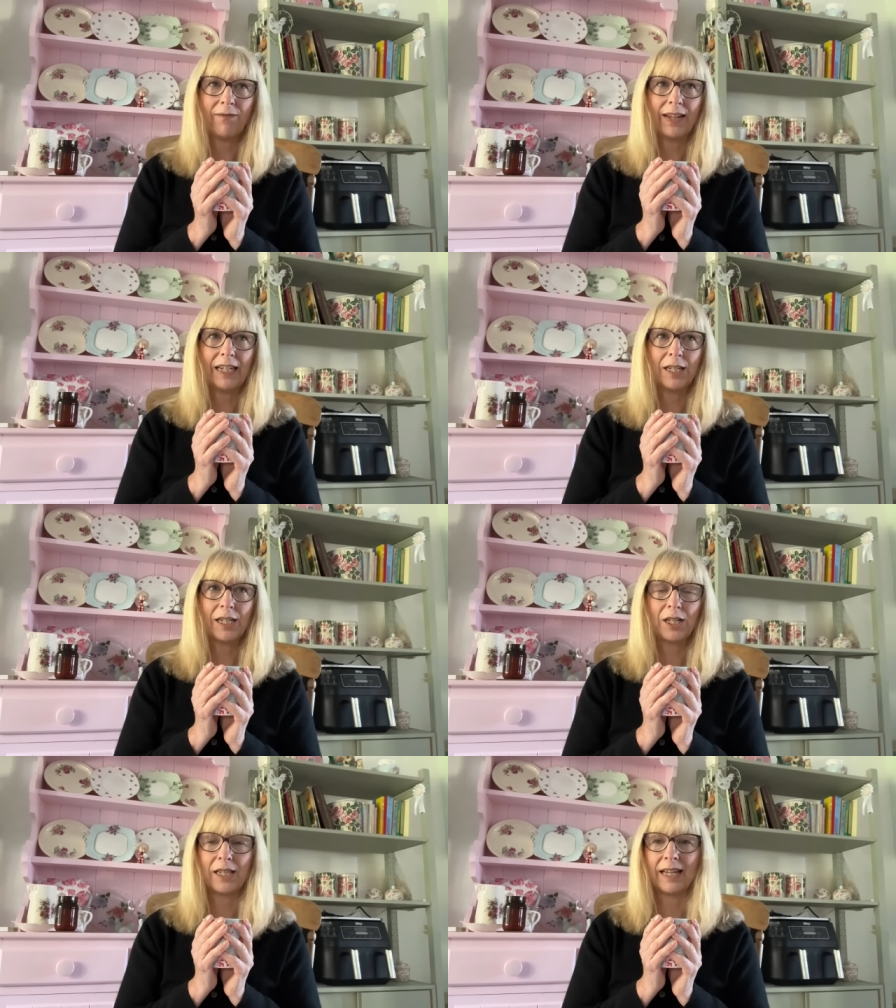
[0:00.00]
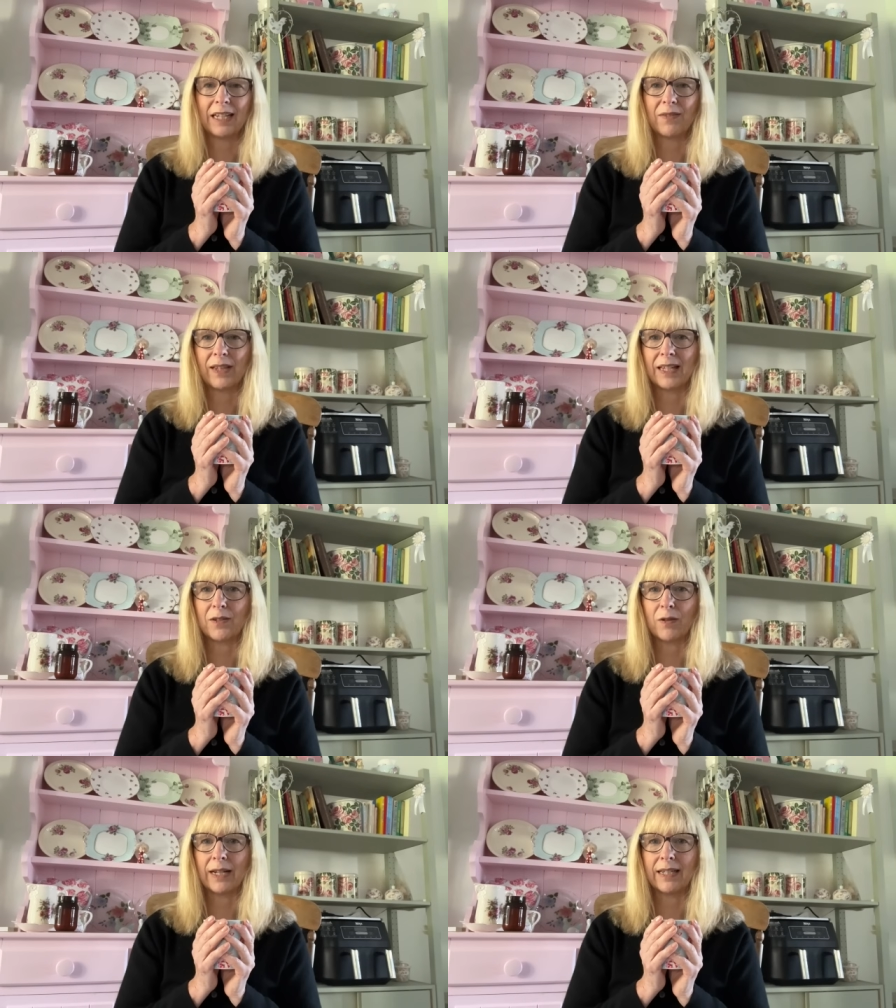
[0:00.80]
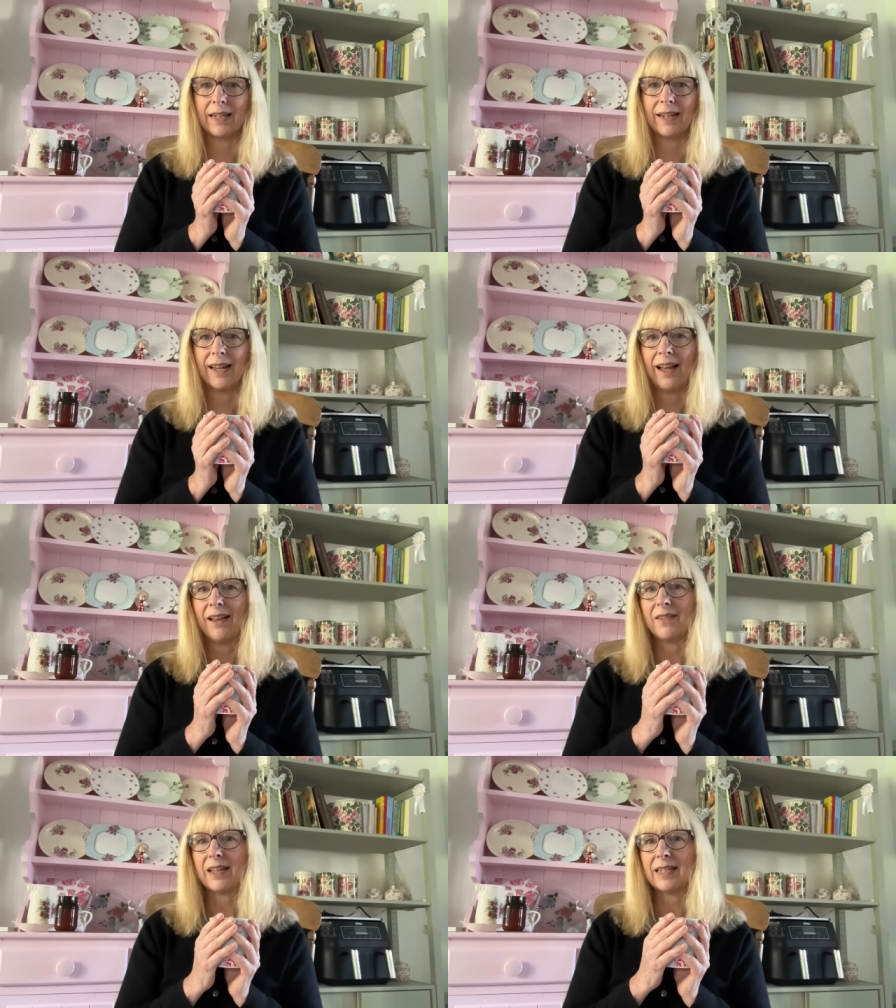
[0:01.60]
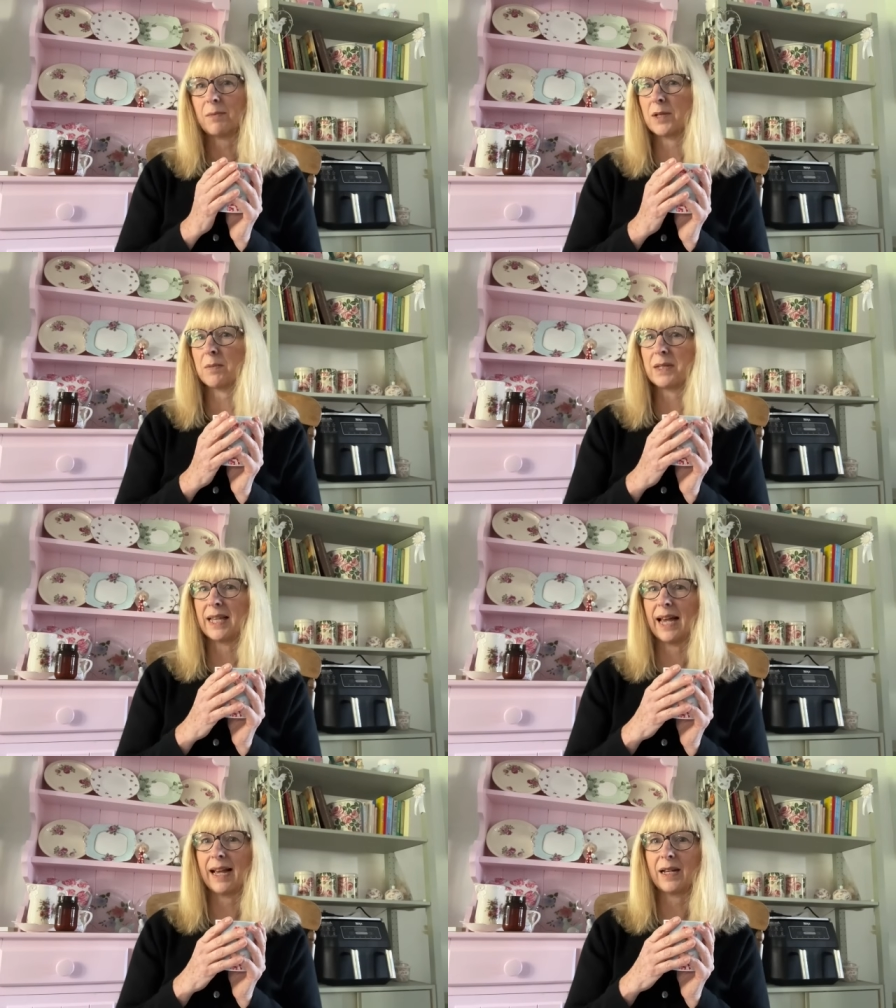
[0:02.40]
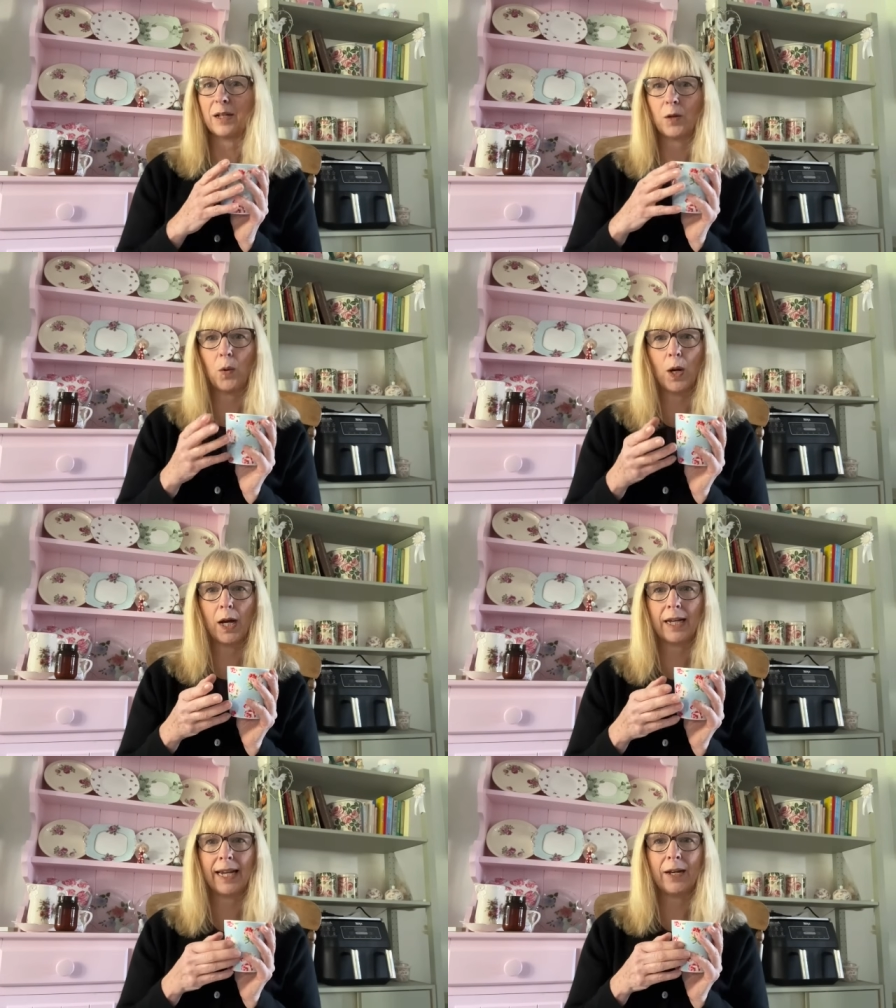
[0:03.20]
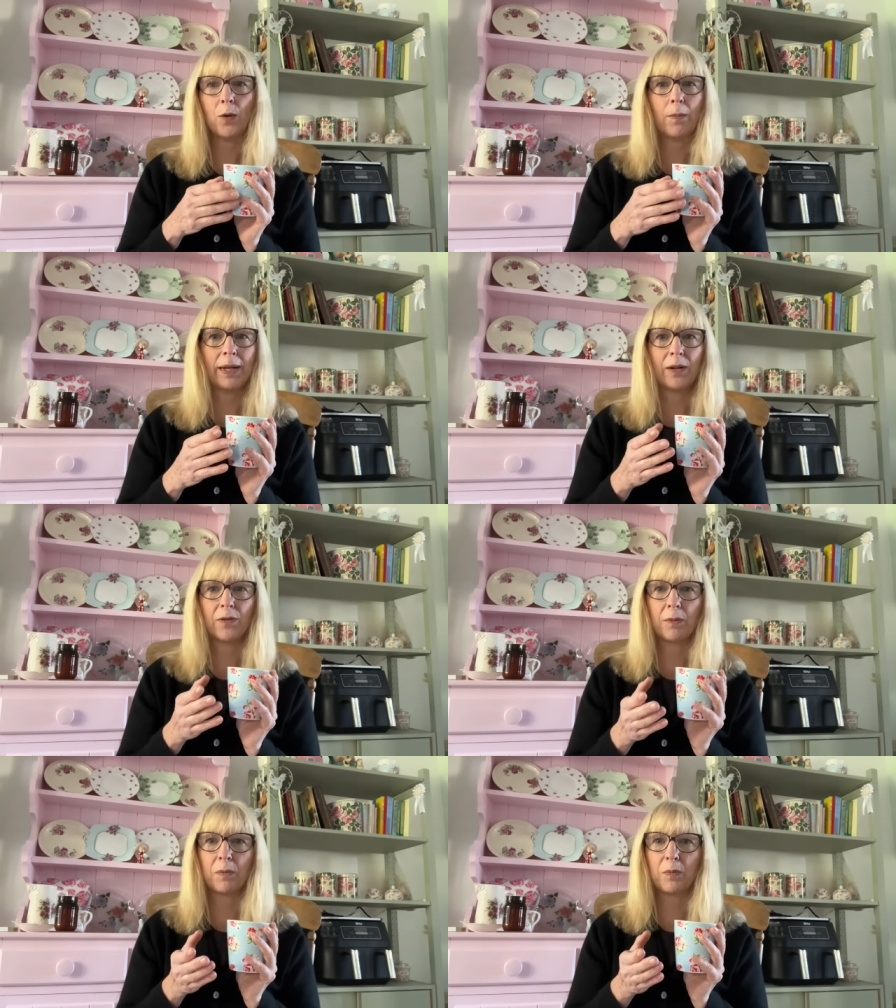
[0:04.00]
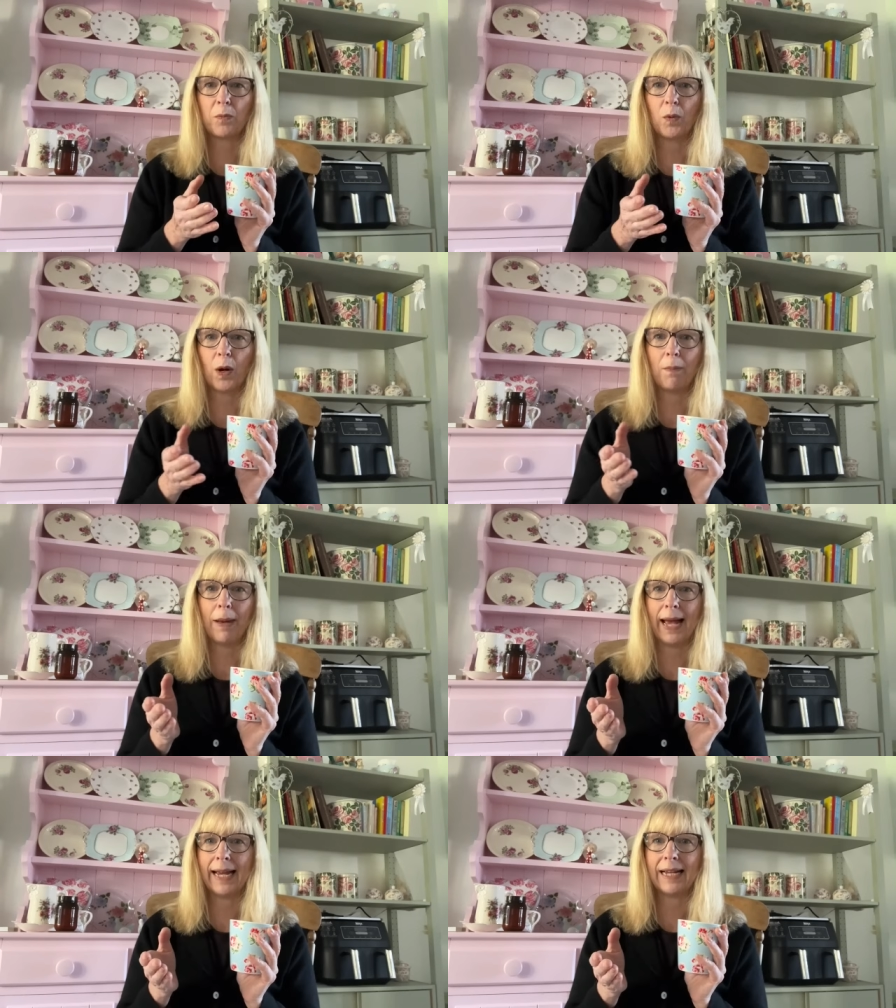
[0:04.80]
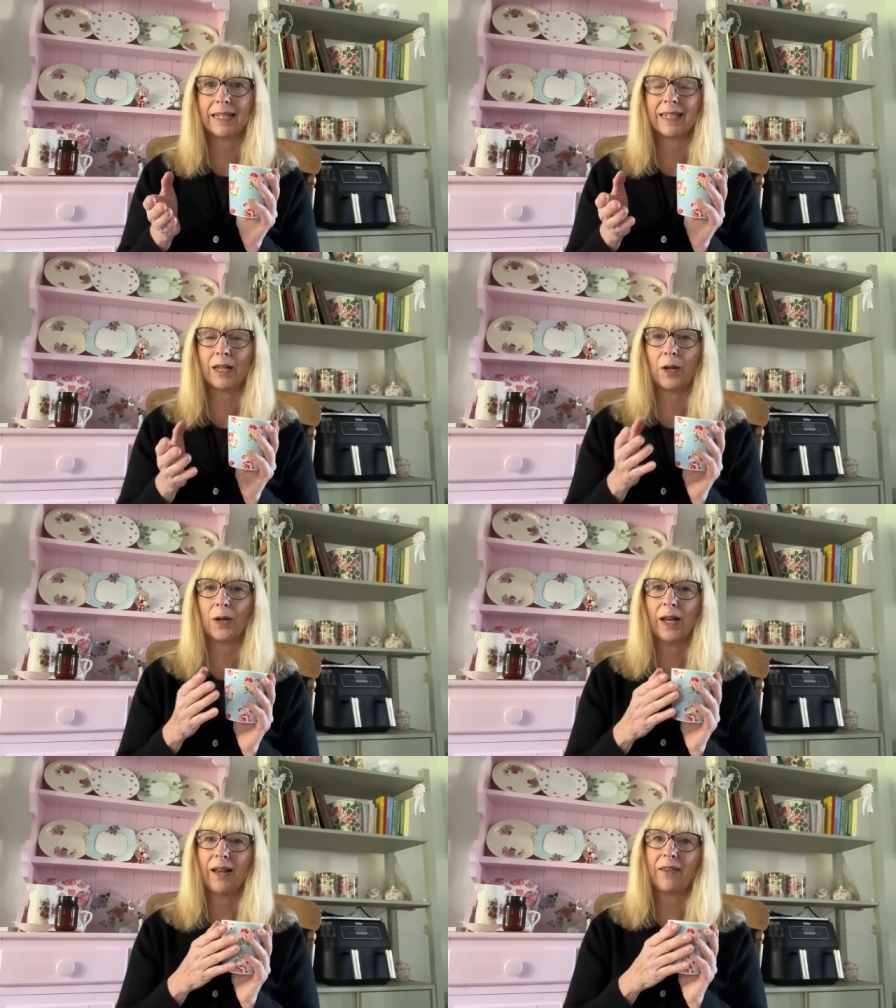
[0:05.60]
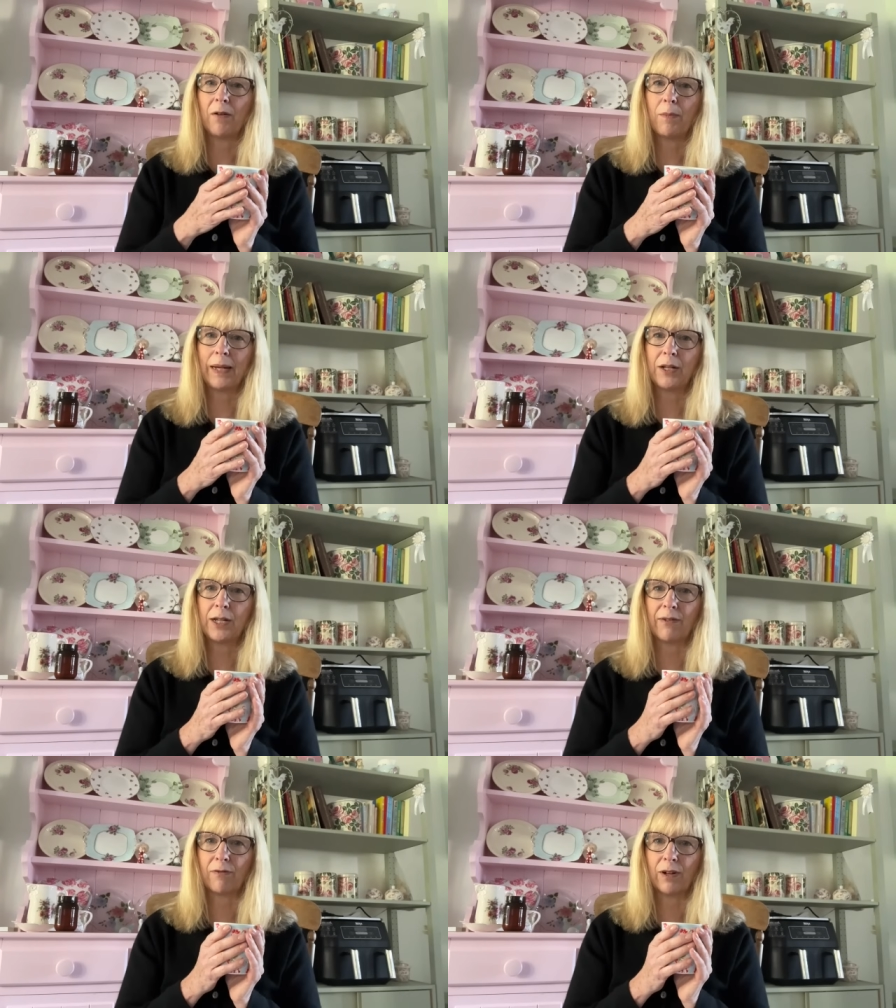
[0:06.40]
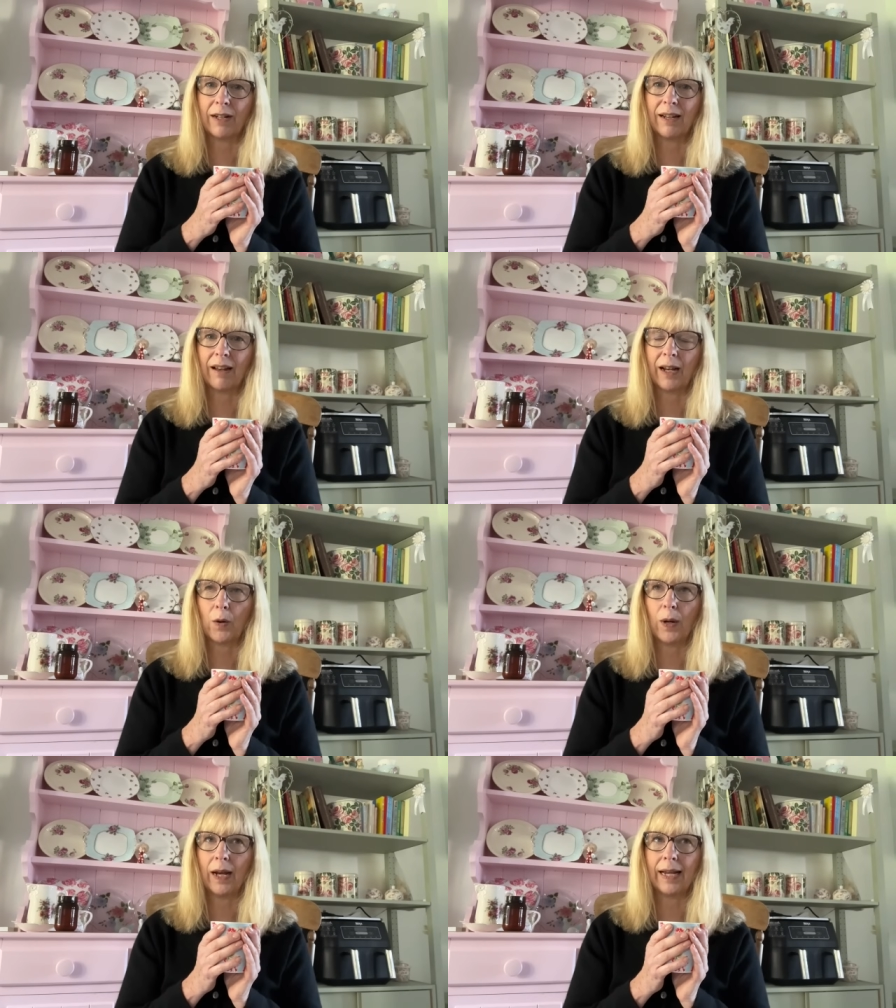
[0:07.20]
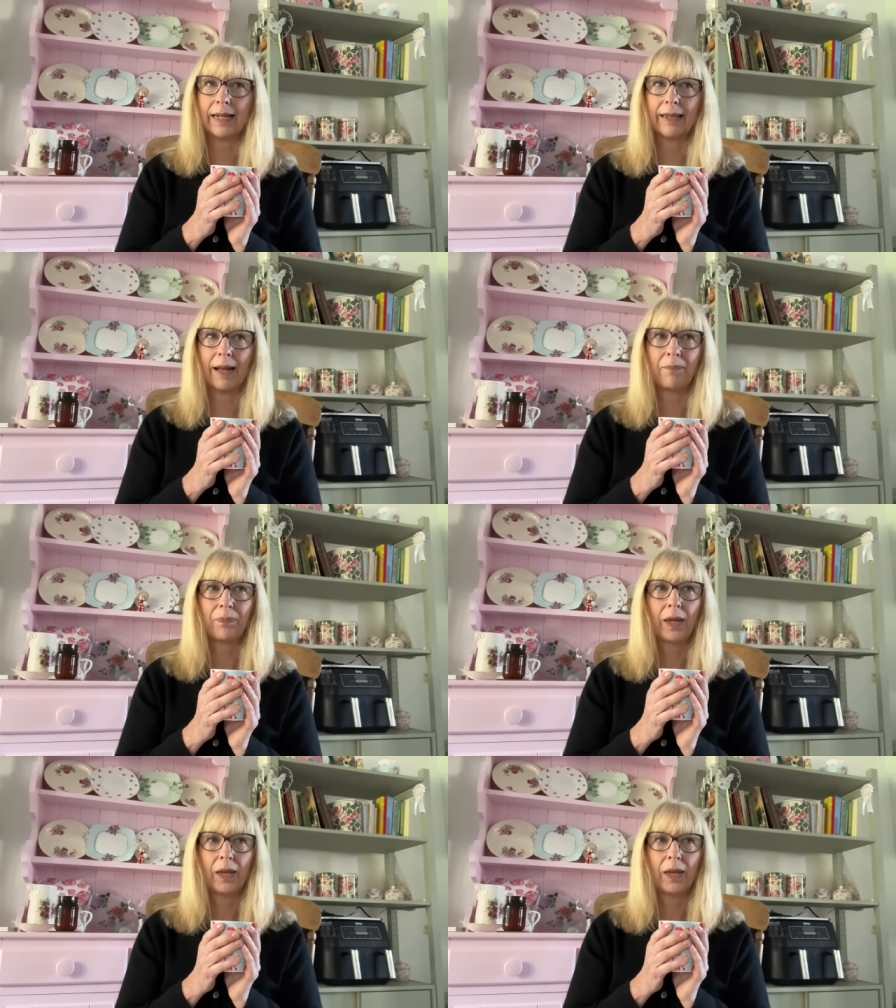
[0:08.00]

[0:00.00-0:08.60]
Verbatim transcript: vintage things for this reason, that sometimes they're quirky, not many of them were made, so they're a bit different, and I quite like that.